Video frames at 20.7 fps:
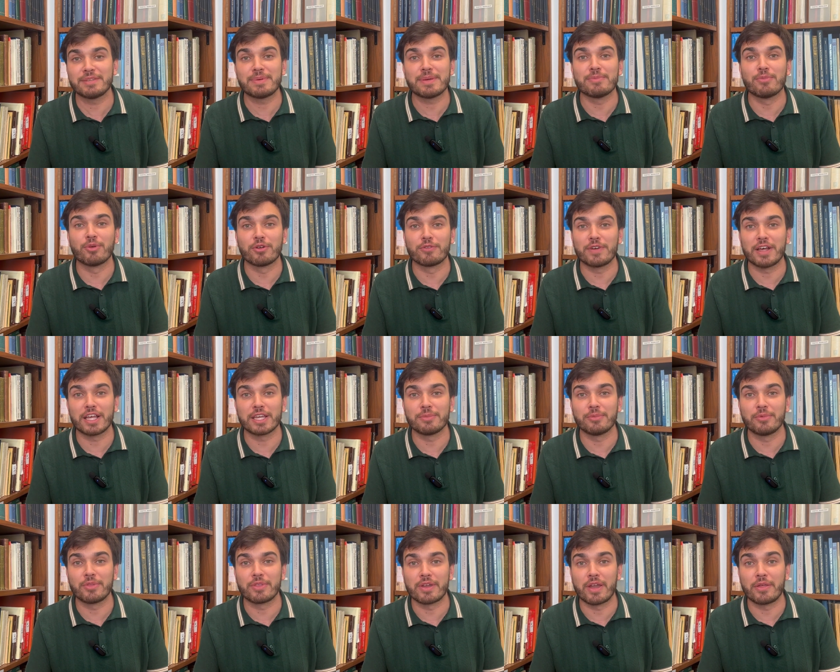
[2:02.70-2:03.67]
to be more
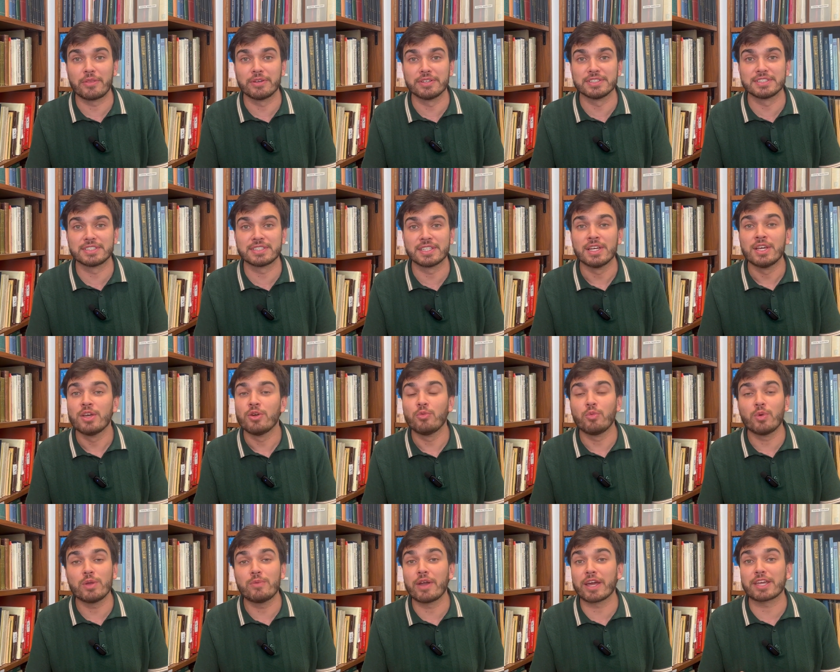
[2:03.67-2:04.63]
valuable than others.
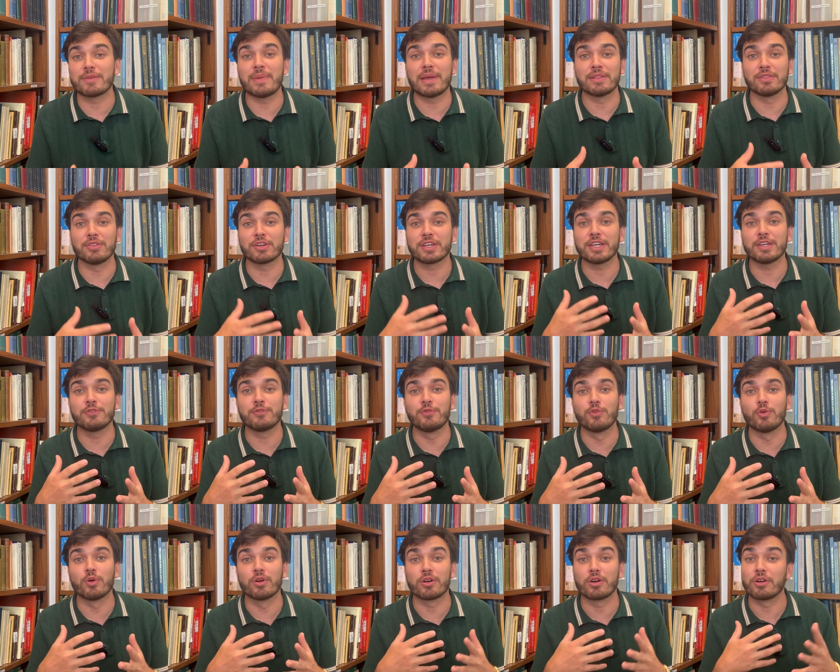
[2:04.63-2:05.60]
We recommend looking
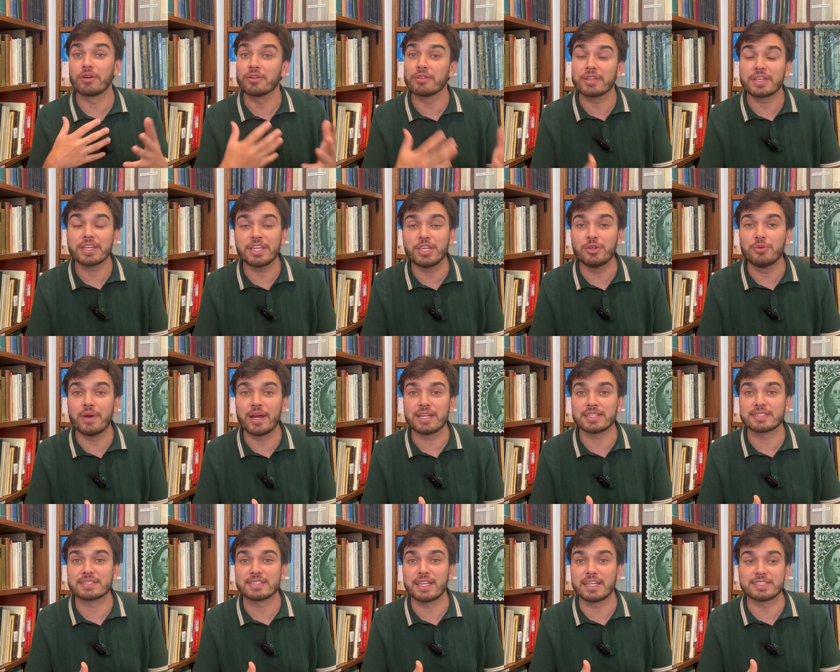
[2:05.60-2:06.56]
for early
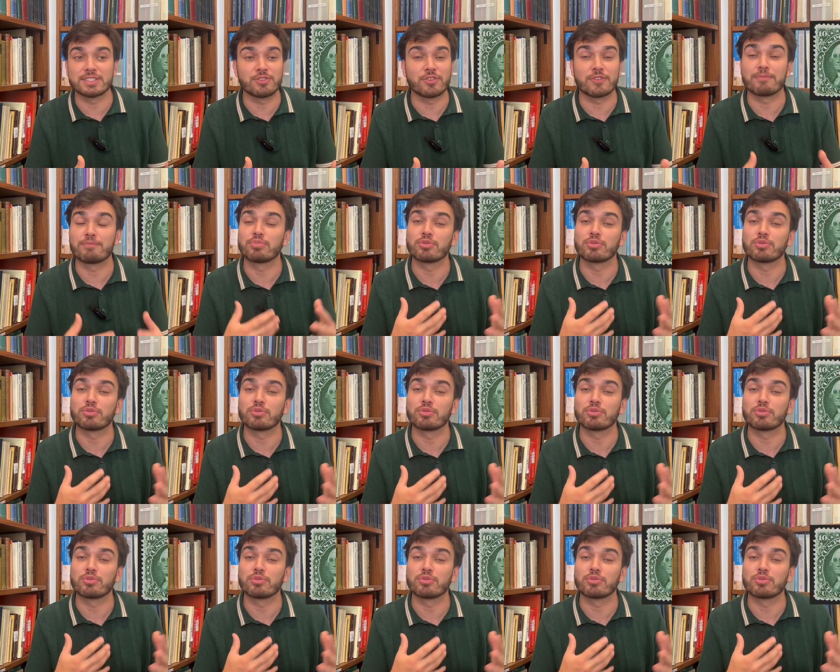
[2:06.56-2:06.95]
US, that's sort of